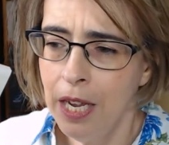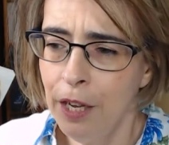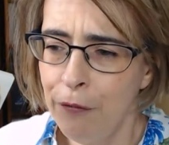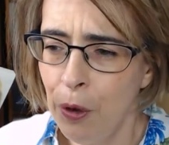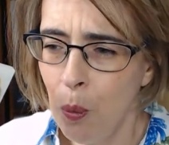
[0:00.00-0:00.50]

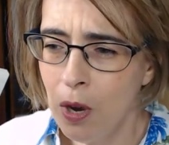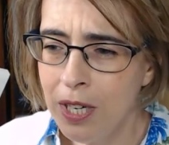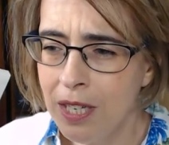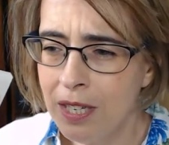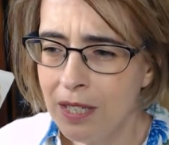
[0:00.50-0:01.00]
If you
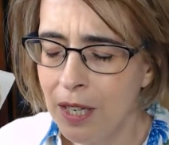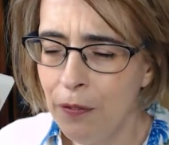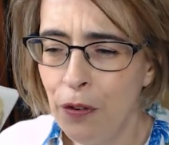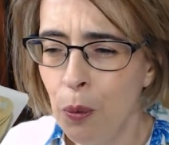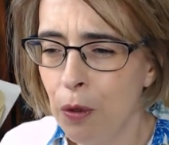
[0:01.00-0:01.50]
wanted,
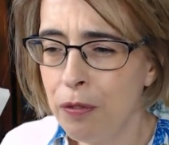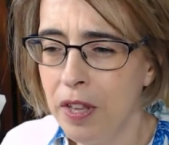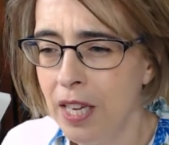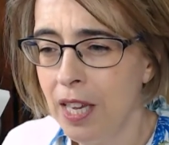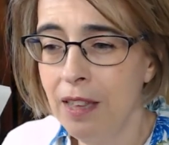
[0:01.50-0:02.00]
if you were
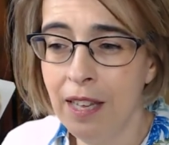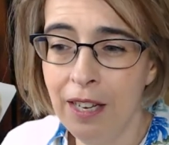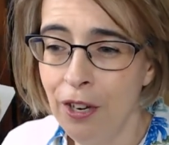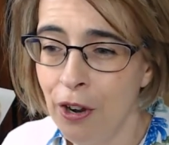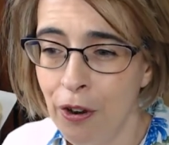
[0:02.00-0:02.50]
thinking that,
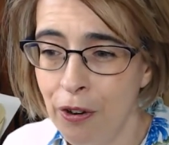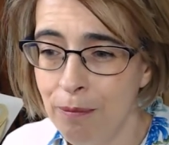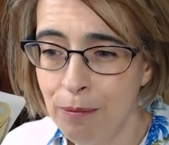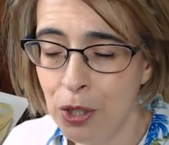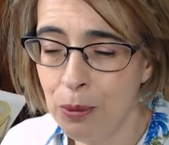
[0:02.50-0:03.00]
you know,
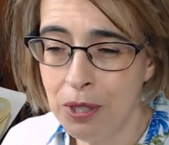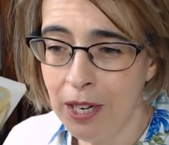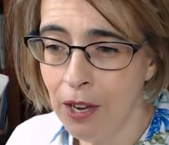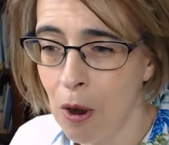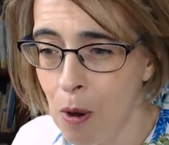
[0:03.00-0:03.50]
she was
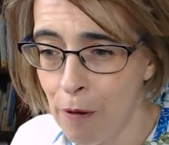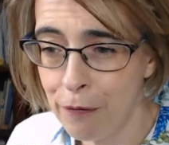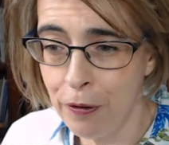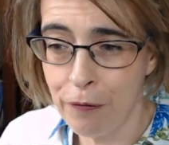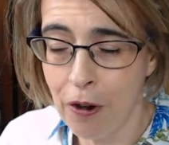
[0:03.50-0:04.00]
going to go
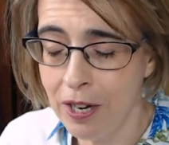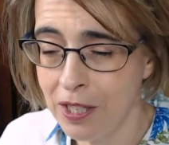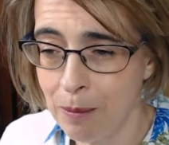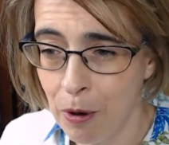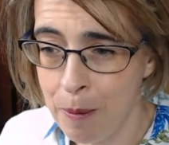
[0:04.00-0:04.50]
off and find
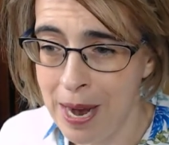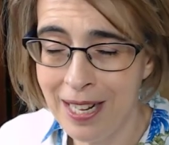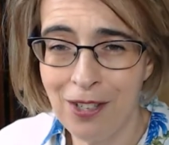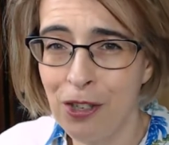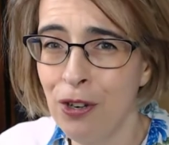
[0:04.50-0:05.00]
some
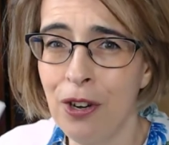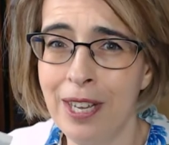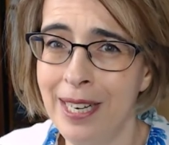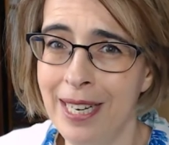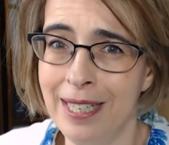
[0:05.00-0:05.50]
romance, you're not
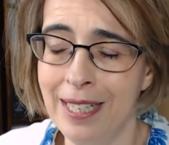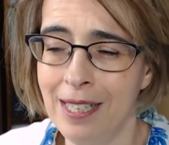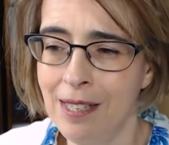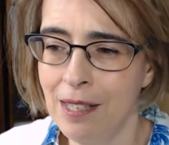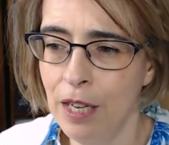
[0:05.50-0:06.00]
going to get this.